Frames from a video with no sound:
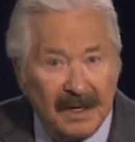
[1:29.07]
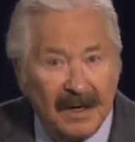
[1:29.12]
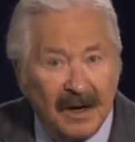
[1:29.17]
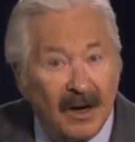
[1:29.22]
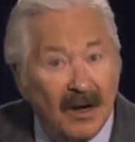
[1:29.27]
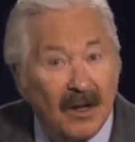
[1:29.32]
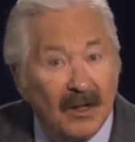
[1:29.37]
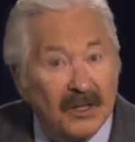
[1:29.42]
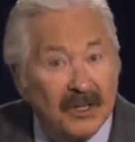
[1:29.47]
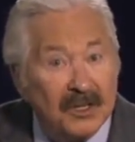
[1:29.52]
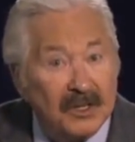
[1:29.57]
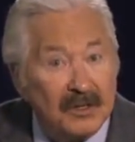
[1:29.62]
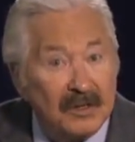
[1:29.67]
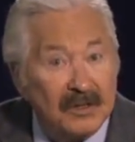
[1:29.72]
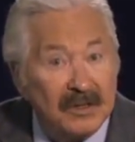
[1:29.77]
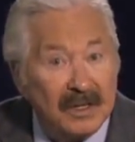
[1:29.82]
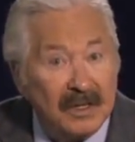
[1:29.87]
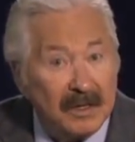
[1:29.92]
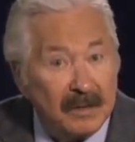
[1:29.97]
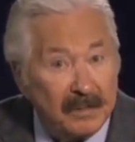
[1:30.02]

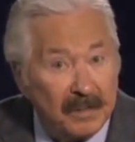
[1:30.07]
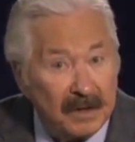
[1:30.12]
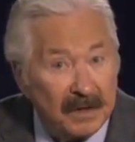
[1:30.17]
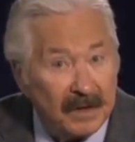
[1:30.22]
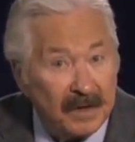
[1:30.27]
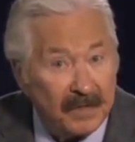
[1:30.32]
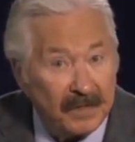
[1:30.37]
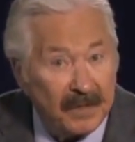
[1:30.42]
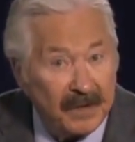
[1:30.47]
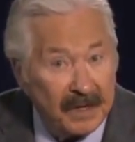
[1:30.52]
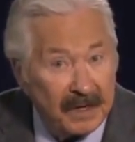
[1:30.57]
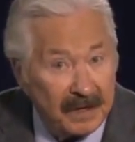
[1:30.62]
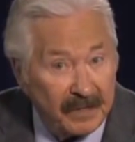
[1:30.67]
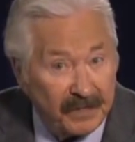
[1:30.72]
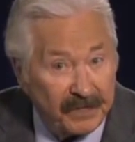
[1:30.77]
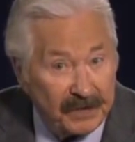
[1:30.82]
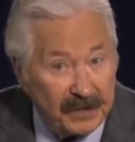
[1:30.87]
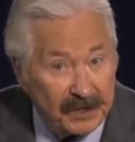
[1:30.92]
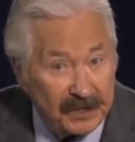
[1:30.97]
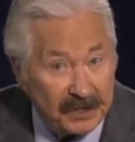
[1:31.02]
also in the book of
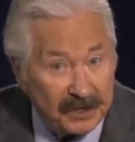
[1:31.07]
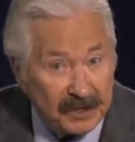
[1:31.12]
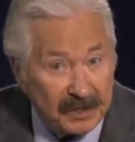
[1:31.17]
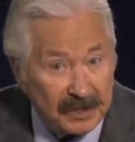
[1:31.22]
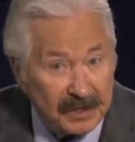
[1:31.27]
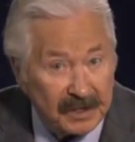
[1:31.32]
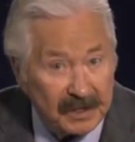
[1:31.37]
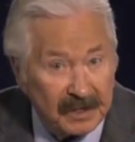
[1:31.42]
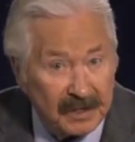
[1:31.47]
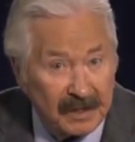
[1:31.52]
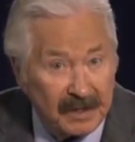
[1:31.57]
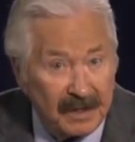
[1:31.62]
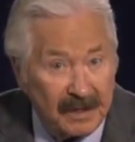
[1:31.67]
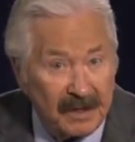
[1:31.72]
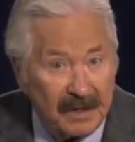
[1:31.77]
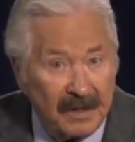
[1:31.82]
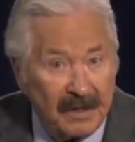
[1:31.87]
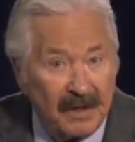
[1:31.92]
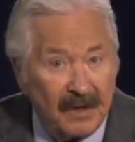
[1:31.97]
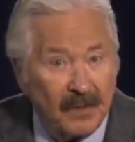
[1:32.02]
Ephesians.
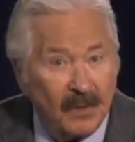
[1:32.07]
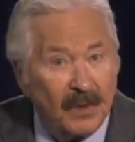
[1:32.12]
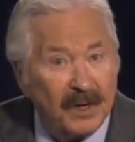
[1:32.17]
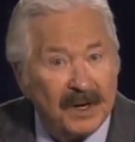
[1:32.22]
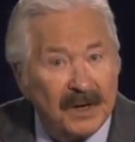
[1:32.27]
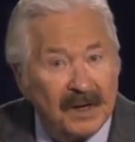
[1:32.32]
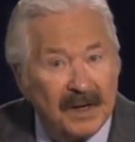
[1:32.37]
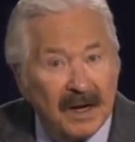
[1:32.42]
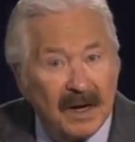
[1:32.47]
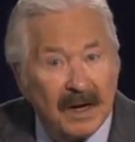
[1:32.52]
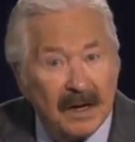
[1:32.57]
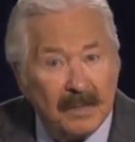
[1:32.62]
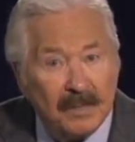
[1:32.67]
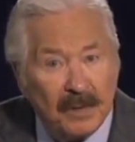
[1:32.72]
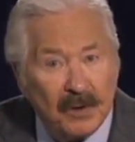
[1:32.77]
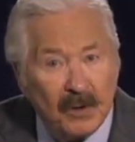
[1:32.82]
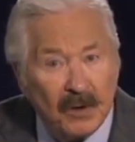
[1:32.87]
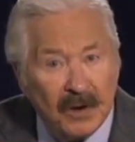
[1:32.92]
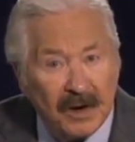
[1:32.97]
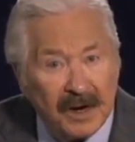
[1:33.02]
When God
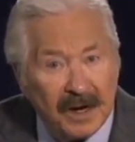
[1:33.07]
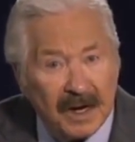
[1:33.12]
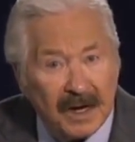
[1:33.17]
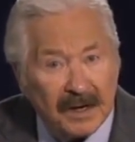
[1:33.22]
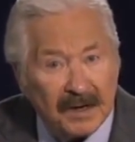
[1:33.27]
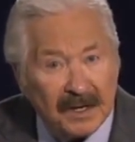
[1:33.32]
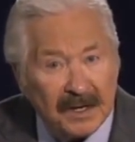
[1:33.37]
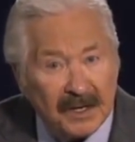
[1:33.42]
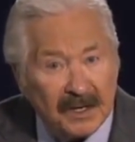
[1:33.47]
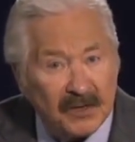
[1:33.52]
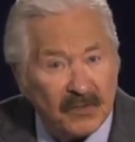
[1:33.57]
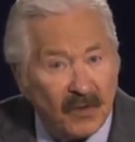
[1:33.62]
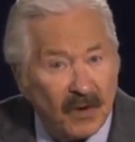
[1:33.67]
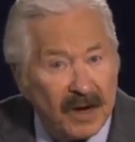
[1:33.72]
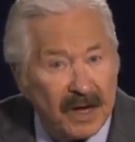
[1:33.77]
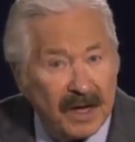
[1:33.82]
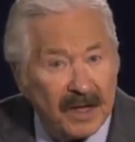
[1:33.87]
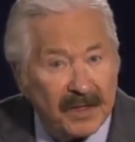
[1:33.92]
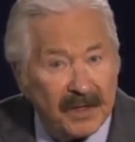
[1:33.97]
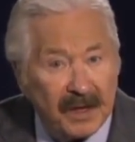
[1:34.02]
poured out his
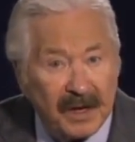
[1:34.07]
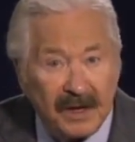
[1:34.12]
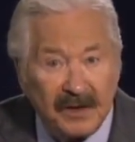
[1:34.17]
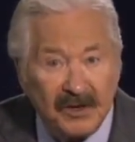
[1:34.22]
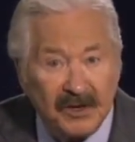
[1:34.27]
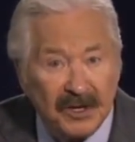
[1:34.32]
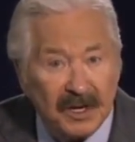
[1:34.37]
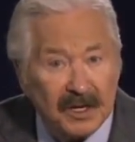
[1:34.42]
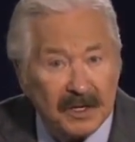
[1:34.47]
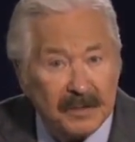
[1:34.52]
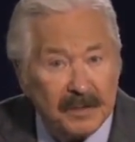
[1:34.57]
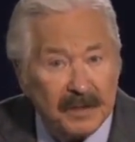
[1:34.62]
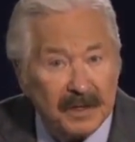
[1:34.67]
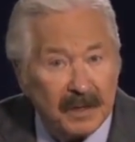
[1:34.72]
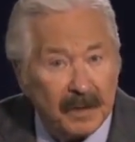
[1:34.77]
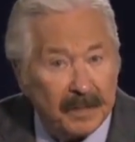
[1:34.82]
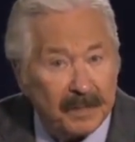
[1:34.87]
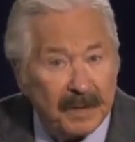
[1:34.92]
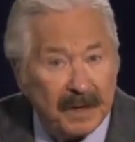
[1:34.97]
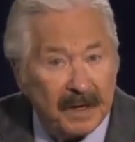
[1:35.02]
wrath and judgment
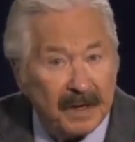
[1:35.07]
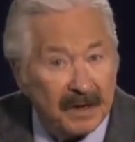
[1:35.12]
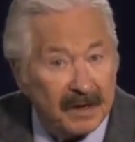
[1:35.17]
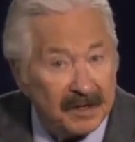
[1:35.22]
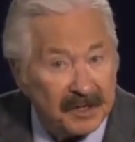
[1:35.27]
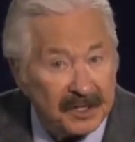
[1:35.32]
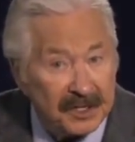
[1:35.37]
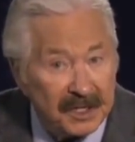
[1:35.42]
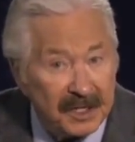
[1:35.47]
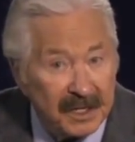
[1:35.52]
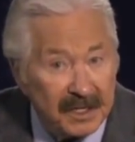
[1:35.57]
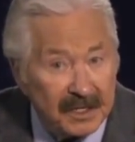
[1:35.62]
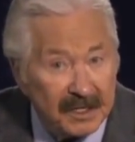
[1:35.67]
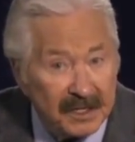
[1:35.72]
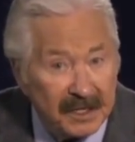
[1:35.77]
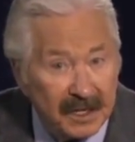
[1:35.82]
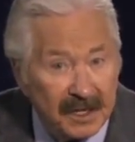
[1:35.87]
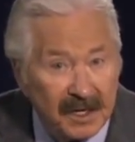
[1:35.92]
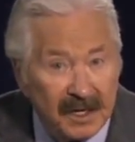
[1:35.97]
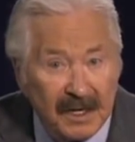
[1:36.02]
upon our
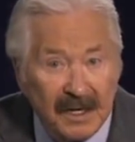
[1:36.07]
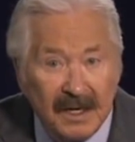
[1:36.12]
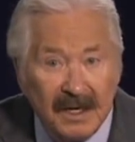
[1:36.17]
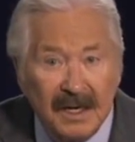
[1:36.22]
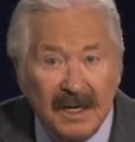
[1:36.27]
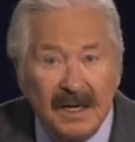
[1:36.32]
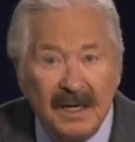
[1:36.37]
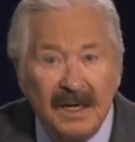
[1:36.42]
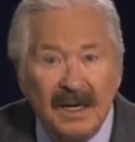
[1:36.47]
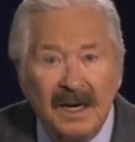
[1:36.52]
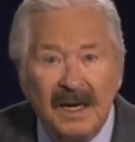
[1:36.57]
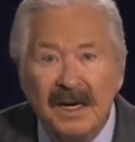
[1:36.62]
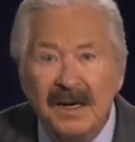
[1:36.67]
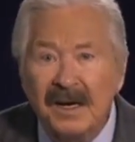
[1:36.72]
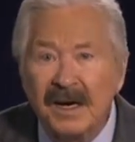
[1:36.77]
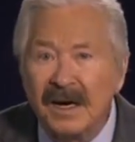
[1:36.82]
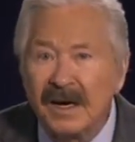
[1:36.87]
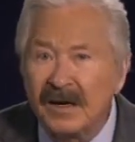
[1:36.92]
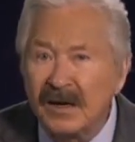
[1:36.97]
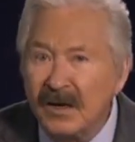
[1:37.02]
sins, he
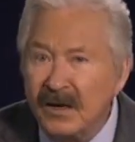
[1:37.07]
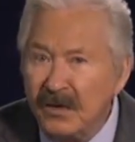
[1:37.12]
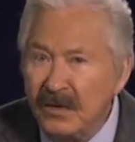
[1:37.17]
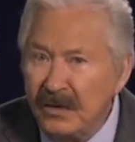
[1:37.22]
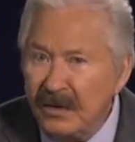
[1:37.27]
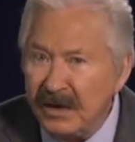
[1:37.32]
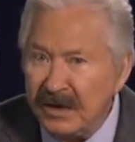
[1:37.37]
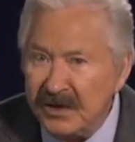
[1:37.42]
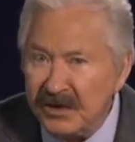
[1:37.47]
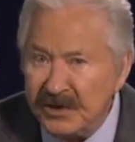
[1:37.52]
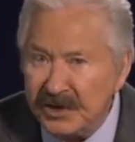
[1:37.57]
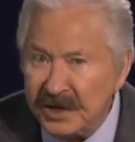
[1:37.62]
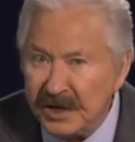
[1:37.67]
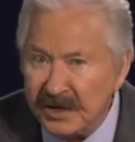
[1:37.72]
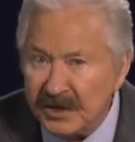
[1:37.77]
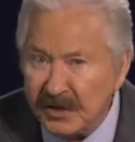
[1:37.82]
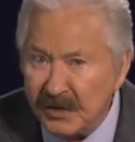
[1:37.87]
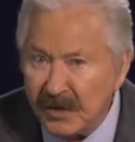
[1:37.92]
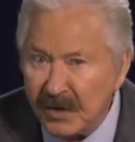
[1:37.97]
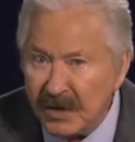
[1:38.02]
not only
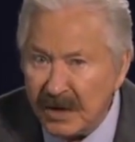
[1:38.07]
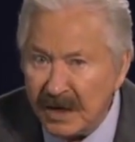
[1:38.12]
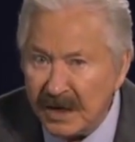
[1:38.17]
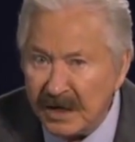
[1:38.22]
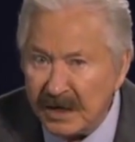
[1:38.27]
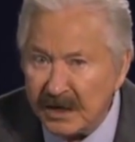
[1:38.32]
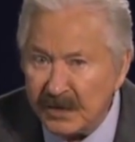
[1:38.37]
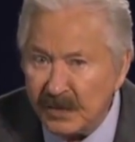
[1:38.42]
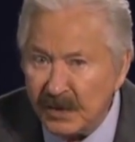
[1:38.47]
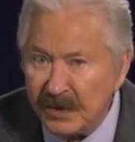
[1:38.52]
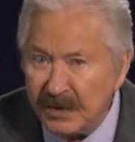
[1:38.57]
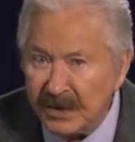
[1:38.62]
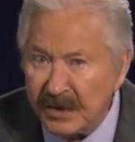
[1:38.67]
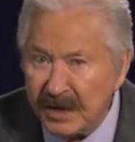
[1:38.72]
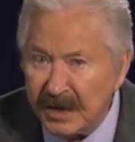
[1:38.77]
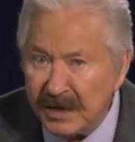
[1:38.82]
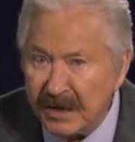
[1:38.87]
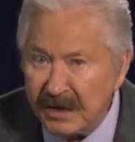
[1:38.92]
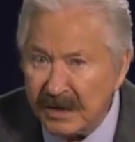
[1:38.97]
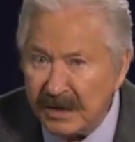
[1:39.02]
judged Christ with the
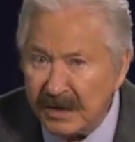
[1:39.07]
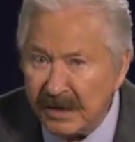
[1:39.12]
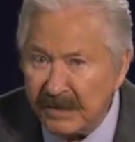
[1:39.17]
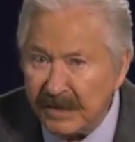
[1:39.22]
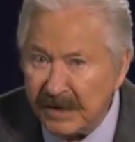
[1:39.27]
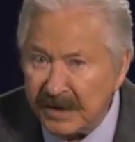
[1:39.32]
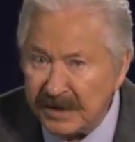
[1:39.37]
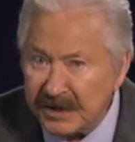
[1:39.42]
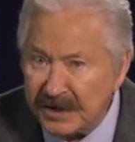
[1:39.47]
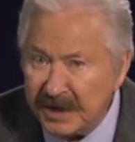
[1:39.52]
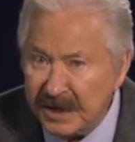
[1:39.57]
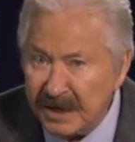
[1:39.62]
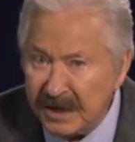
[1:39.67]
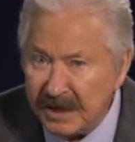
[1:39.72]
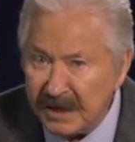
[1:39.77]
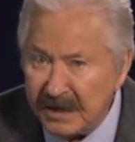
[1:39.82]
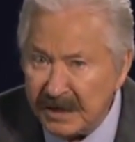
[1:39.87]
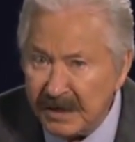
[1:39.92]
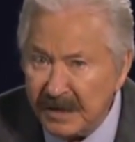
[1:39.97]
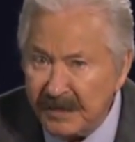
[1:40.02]
guilt of our
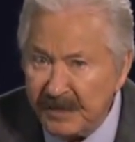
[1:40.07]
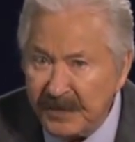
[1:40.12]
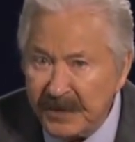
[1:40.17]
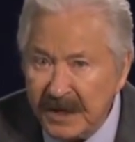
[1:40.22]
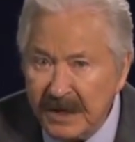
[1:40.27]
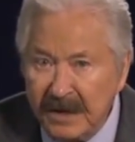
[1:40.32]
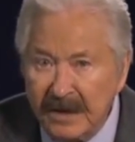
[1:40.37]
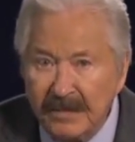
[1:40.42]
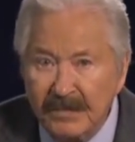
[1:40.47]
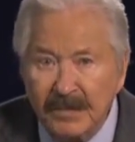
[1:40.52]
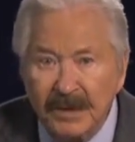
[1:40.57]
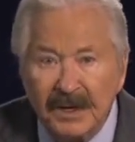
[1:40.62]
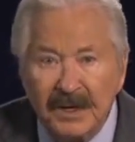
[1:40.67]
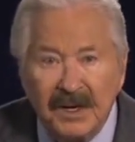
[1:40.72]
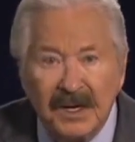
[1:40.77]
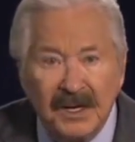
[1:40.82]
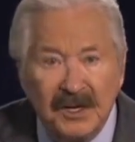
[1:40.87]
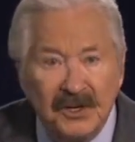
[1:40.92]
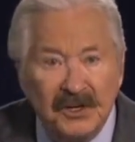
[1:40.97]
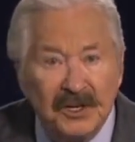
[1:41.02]
sins, but
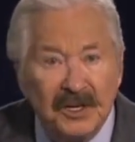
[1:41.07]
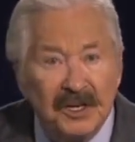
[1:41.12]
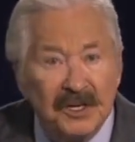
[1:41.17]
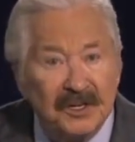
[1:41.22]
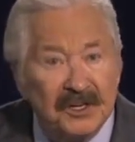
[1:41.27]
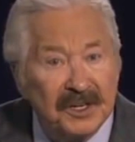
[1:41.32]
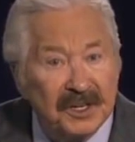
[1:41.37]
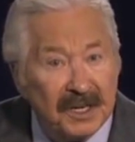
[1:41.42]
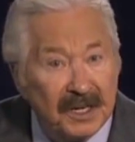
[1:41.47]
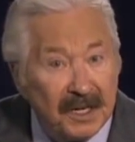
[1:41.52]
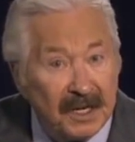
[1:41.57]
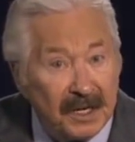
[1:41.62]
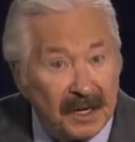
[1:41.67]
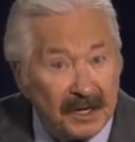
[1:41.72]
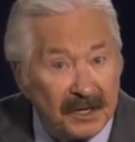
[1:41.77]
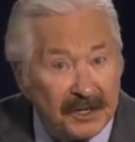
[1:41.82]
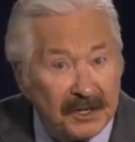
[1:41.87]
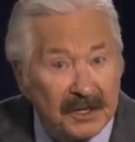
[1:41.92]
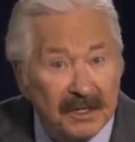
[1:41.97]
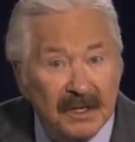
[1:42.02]
he judged
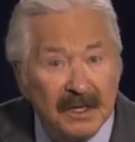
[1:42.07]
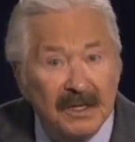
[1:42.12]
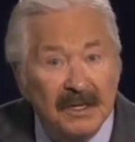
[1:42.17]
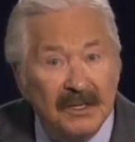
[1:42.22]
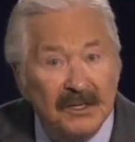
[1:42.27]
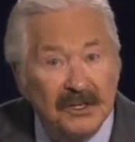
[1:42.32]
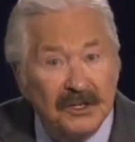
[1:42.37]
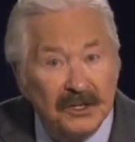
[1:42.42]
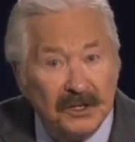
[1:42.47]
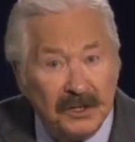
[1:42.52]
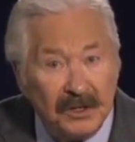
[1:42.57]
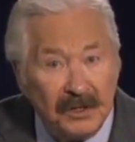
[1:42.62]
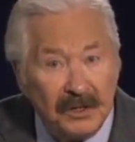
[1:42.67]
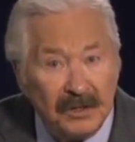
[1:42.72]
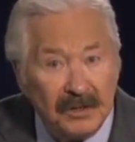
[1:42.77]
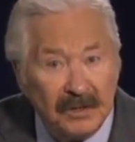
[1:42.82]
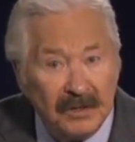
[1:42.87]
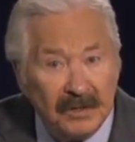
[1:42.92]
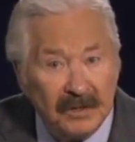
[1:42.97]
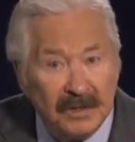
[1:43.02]
us
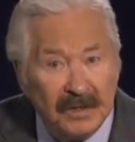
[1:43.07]
too.